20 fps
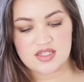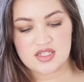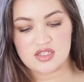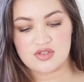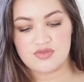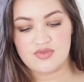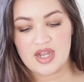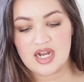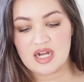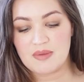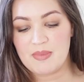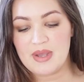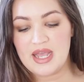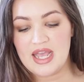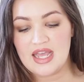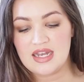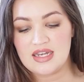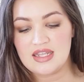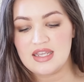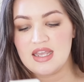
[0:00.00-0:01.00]
This is right up my
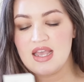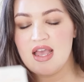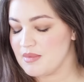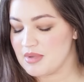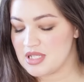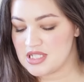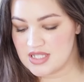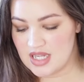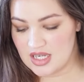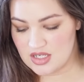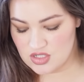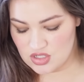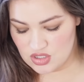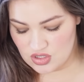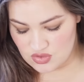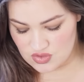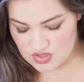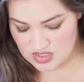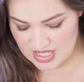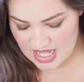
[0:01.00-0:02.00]
alley. I'm excited to
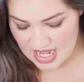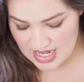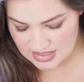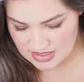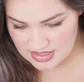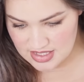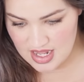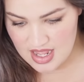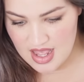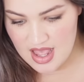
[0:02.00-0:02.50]
use that.